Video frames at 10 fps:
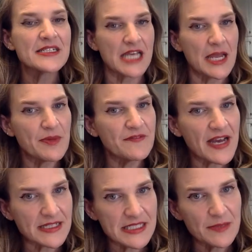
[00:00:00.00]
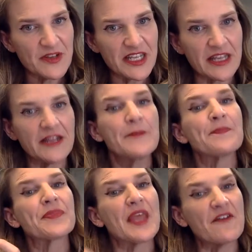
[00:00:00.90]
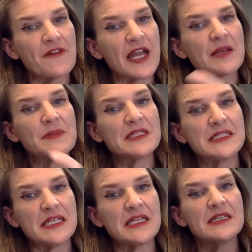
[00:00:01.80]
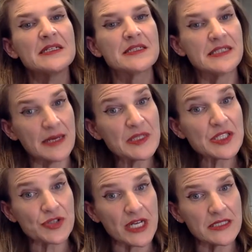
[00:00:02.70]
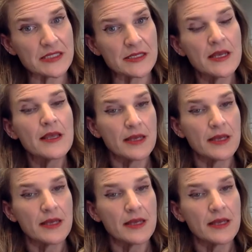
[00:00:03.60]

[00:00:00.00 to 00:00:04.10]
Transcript: type of activity that vitamin D demonstrates.